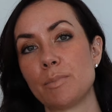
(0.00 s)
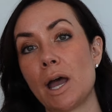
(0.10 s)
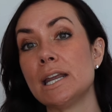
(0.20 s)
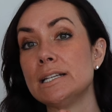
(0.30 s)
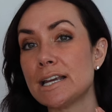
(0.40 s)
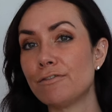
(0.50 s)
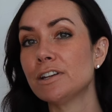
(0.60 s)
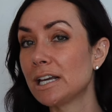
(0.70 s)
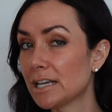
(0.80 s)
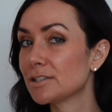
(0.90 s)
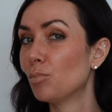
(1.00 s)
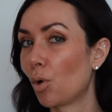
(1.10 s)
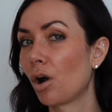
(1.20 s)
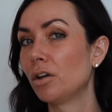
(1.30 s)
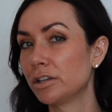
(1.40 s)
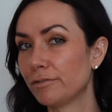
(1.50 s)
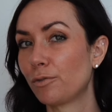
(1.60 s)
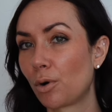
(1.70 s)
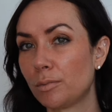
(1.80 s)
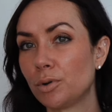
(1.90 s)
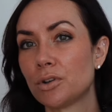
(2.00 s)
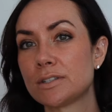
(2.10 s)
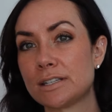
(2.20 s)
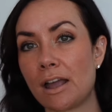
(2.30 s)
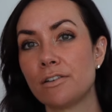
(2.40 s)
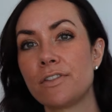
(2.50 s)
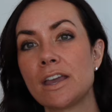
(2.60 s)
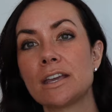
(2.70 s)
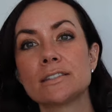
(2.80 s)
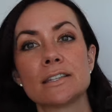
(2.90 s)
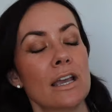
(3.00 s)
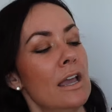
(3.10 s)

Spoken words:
but it definitely is more on the affordable side of things,